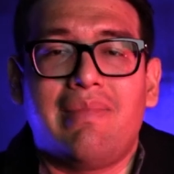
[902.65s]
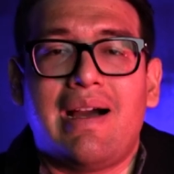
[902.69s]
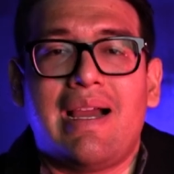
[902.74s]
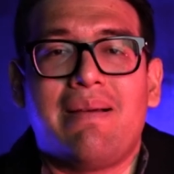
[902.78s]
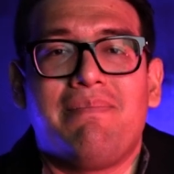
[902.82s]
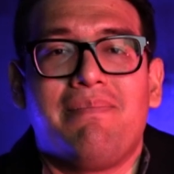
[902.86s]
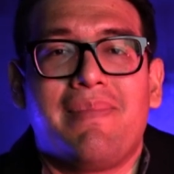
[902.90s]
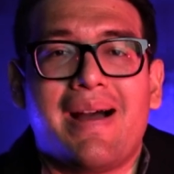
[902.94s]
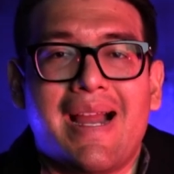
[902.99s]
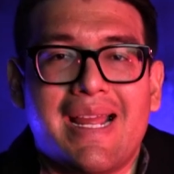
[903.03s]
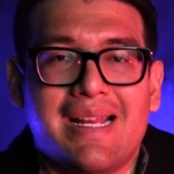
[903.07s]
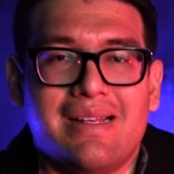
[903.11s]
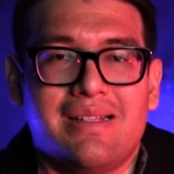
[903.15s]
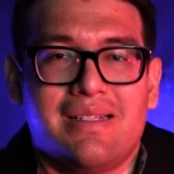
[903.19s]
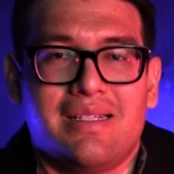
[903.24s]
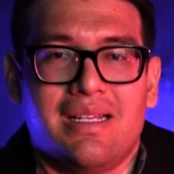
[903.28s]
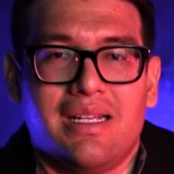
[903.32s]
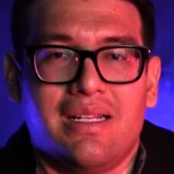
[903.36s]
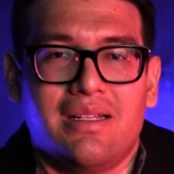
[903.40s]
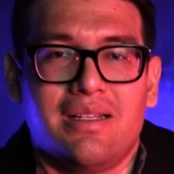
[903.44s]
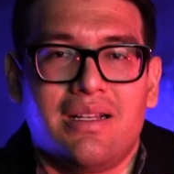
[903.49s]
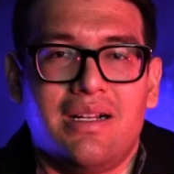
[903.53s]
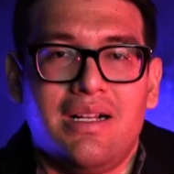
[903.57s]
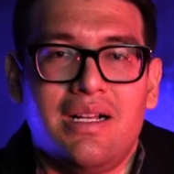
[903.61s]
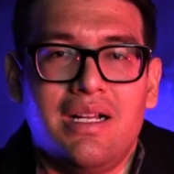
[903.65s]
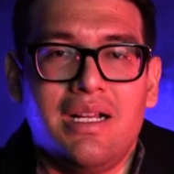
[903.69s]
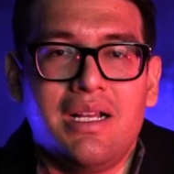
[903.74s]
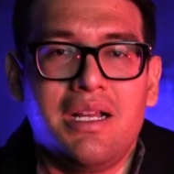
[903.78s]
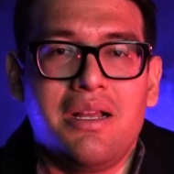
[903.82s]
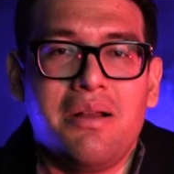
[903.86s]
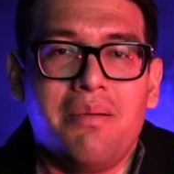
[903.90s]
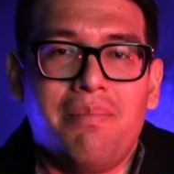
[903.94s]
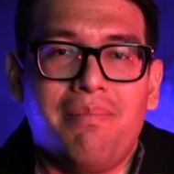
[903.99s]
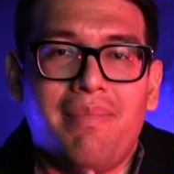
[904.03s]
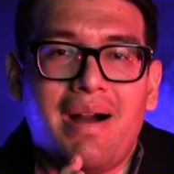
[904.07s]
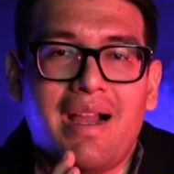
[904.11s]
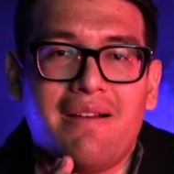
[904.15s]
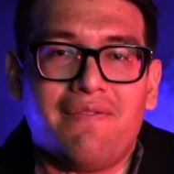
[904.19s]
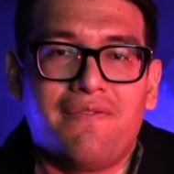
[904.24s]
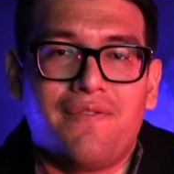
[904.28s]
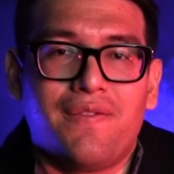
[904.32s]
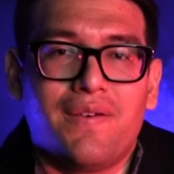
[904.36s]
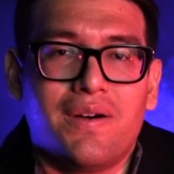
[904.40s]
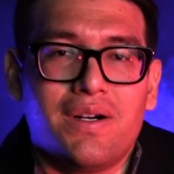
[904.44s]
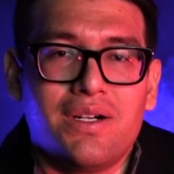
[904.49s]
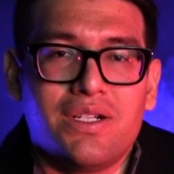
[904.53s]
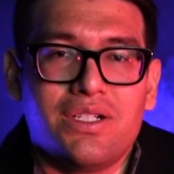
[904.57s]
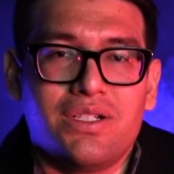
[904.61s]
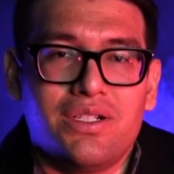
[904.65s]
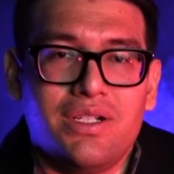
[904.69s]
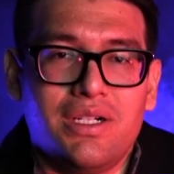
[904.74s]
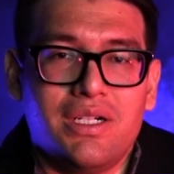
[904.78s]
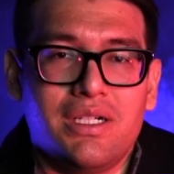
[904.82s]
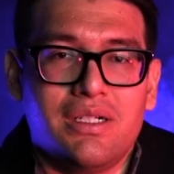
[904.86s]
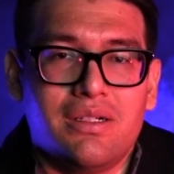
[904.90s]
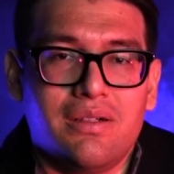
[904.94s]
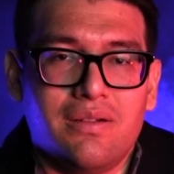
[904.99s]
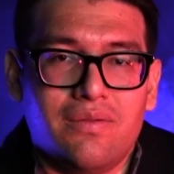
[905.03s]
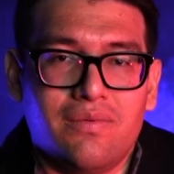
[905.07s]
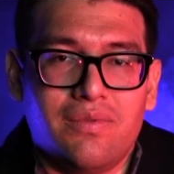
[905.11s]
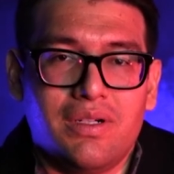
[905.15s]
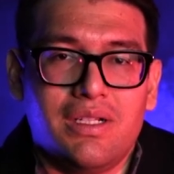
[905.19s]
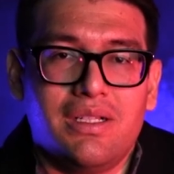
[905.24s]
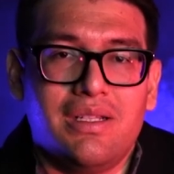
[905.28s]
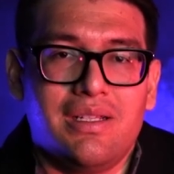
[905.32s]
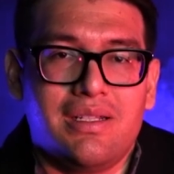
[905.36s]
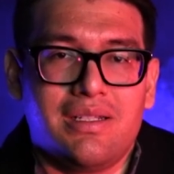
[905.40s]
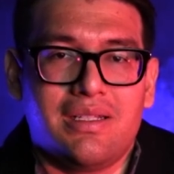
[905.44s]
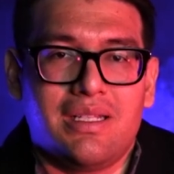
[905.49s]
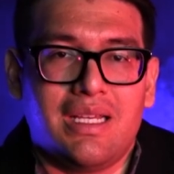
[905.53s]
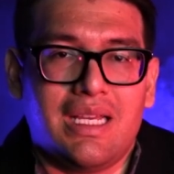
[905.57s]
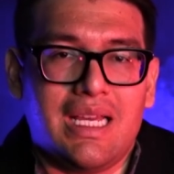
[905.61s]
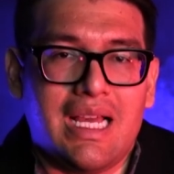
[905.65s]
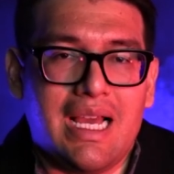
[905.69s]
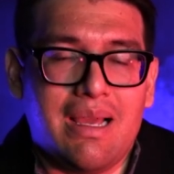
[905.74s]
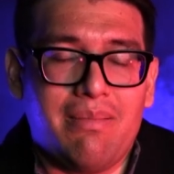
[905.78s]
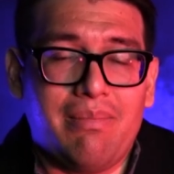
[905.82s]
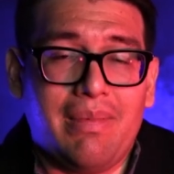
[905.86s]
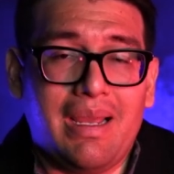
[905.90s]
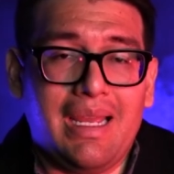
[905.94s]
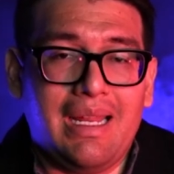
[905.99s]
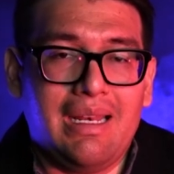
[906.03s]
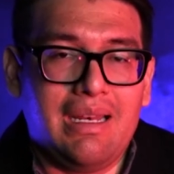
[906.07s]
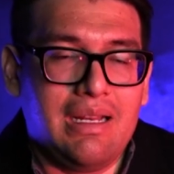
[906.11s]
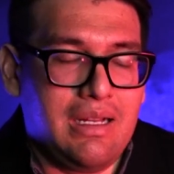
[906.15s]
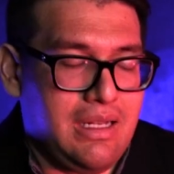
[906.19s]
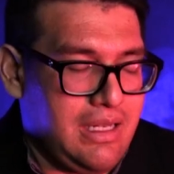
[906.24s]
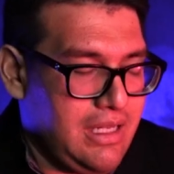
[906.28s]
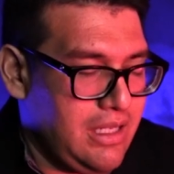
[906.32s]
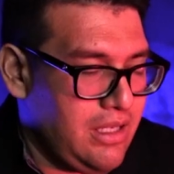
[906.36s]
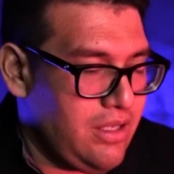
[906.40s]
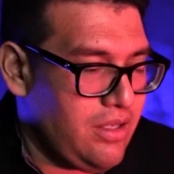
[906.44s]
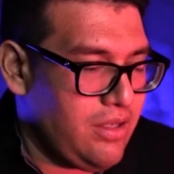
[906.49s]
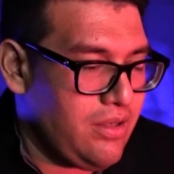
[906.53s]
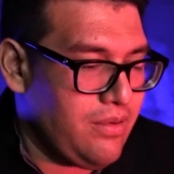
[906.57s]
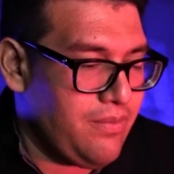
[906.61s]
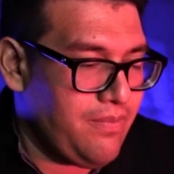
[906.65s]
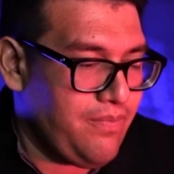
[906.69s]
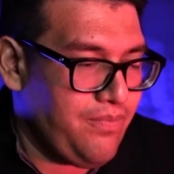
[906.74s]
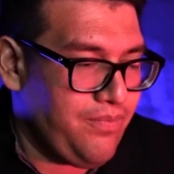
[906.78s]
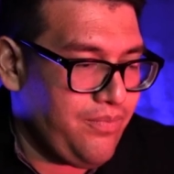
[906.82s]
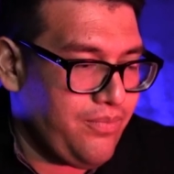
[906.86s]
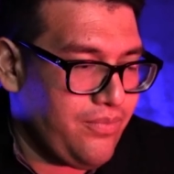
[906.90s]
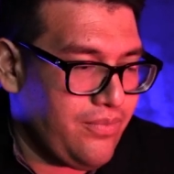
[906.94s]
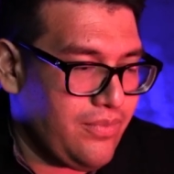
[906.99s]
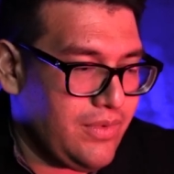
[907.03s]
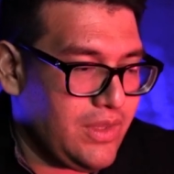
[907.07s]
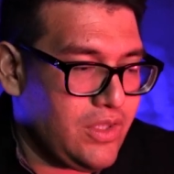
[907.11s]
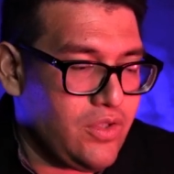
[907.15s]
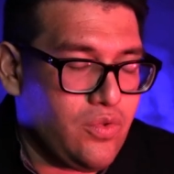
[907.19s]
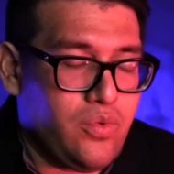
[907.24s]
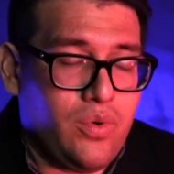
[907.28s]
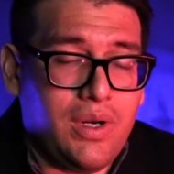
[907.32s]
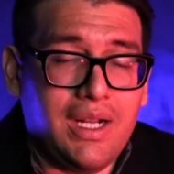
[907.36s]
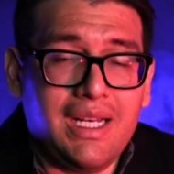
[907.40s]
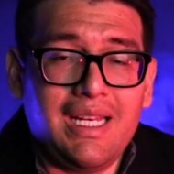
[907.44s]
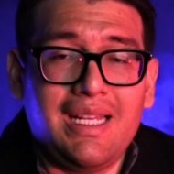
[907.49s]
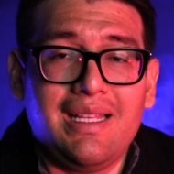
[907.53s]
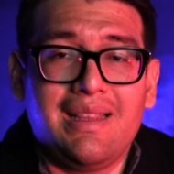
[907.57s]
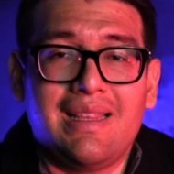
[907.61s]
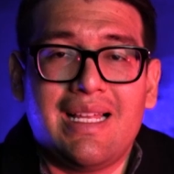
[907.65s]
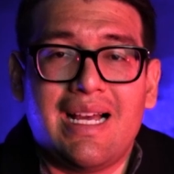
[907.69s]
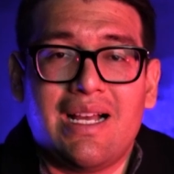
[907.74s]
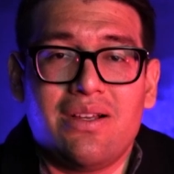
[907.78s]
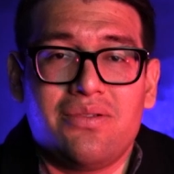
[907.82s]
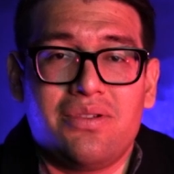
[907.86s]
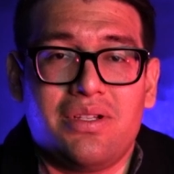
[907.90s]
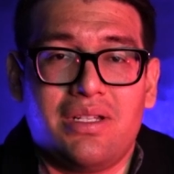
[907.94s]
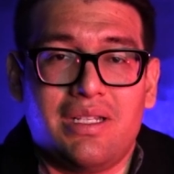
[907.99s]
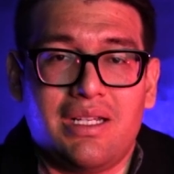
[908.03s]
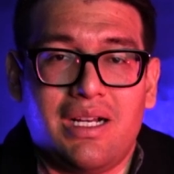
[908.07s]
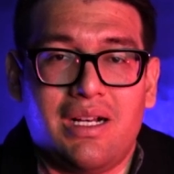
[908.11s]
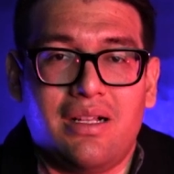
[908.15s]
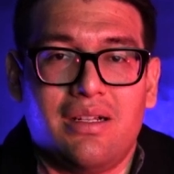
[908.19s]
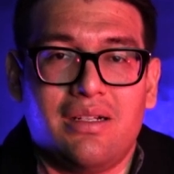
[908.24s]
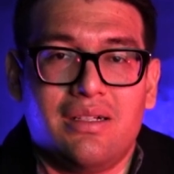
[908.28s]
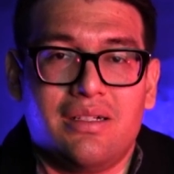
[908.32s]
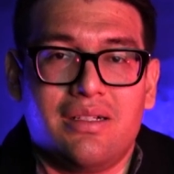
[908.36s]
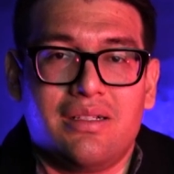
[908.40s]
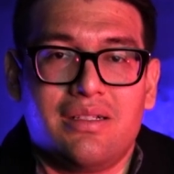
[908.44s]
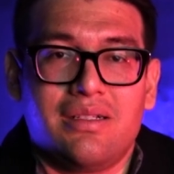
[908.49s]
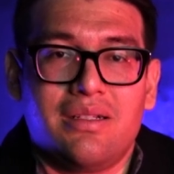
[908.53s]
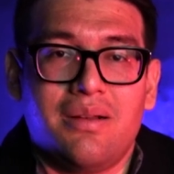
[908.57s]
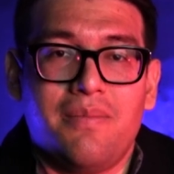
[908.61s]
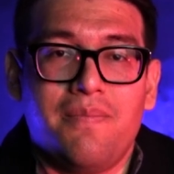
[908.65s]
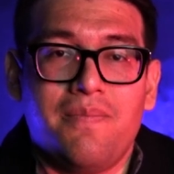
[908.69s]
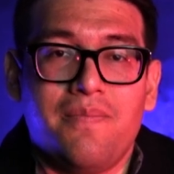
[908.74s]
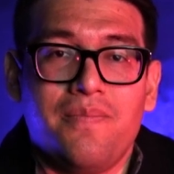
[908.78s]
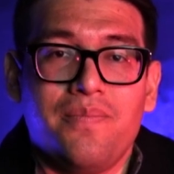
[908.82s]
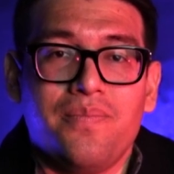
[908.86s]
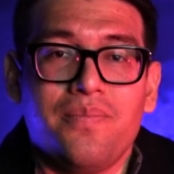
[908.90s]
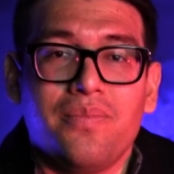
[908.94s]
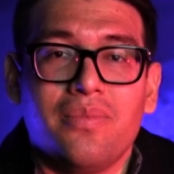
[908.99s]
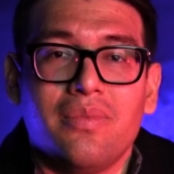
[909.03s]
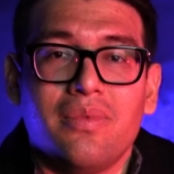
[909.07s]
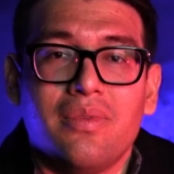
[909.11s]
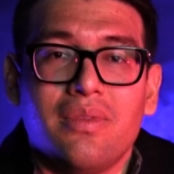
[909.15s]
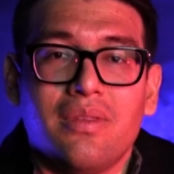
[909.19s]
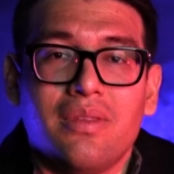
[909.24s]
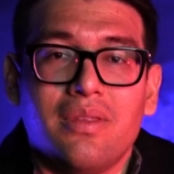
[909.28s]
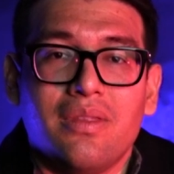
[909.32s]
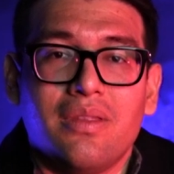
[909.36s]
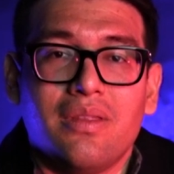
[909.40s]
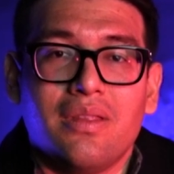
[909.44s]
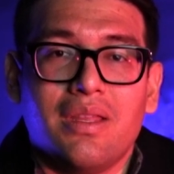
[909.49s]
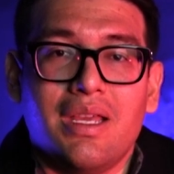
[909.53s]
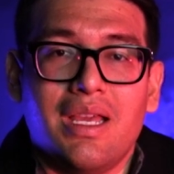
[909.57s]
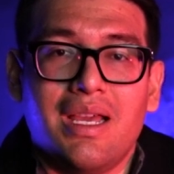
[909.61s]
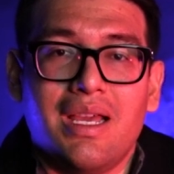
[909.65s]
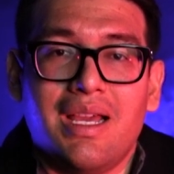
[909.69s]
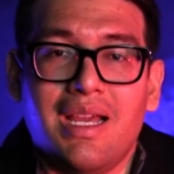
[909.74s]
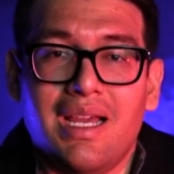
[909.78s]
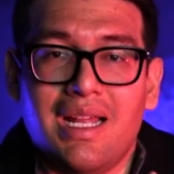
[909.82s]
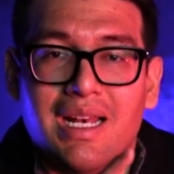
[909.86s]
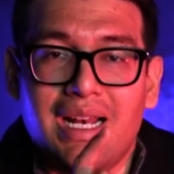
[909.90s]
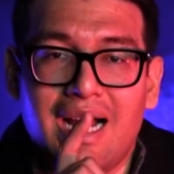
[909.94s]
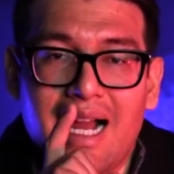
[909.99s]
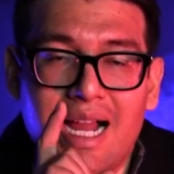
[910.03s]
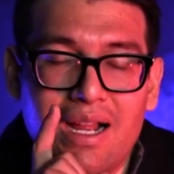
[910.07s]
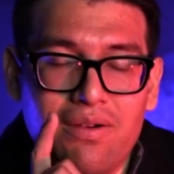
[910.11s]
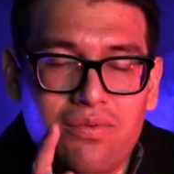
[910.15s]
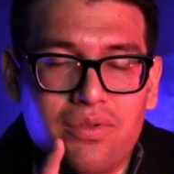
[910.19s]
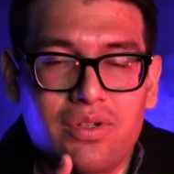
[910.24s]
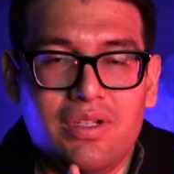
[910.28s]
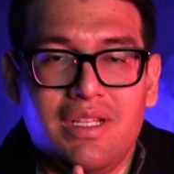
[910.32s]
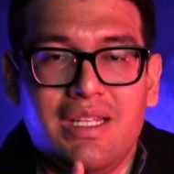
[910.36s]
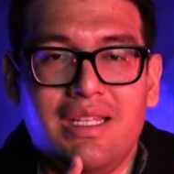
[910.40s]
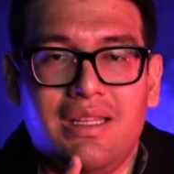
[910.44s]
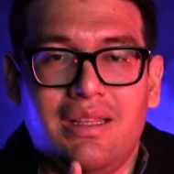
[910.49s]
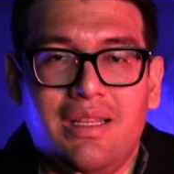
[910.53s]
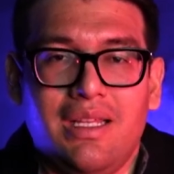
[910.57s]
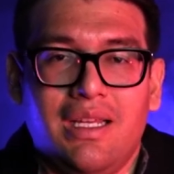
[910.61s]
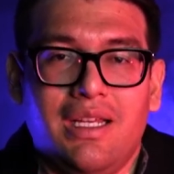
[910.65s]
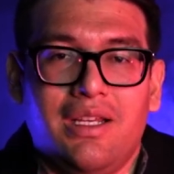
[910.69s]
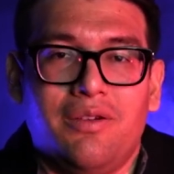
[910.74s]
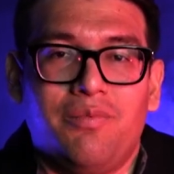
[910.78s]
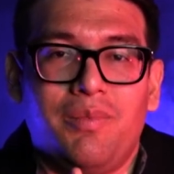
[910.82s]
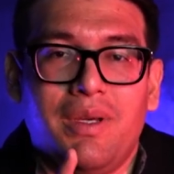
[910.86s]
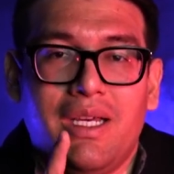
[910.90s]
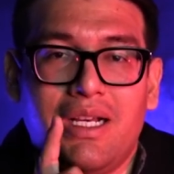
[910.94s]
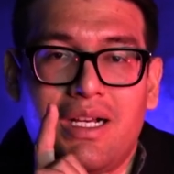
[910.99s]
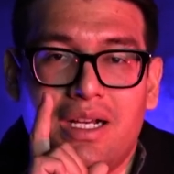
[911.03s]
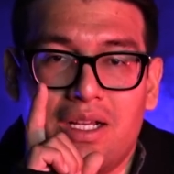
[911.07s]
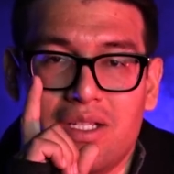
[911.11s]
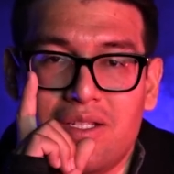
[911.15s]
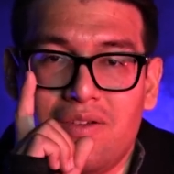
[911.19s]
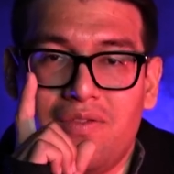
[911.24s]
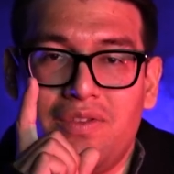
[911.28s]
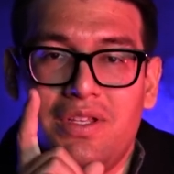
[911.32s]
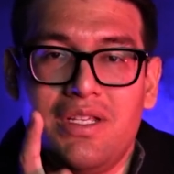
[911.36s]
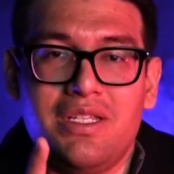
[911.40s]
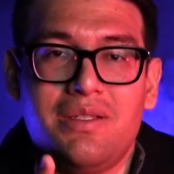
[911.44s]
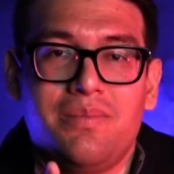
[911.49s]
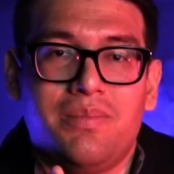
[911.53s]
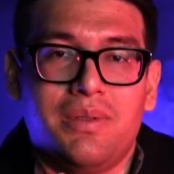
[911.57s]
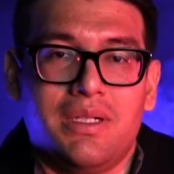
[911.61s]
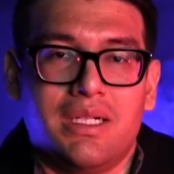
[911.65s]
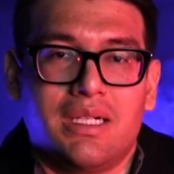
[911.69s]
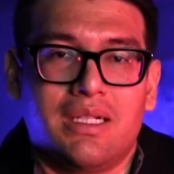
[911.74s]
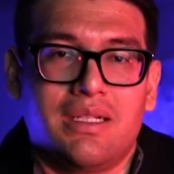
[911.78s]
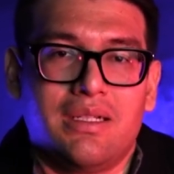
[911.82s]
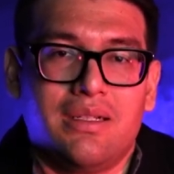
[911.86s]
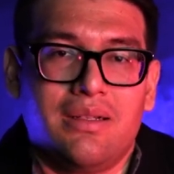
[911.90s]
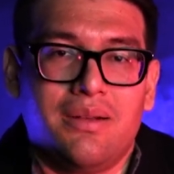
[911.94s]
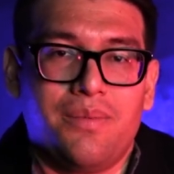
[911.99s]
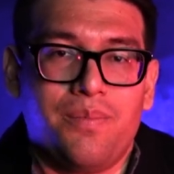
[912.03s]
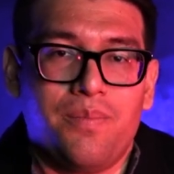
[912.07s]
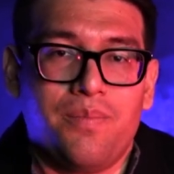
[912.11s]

my mindset. My first year in real estate, I made $20,000. And I really think because of this book,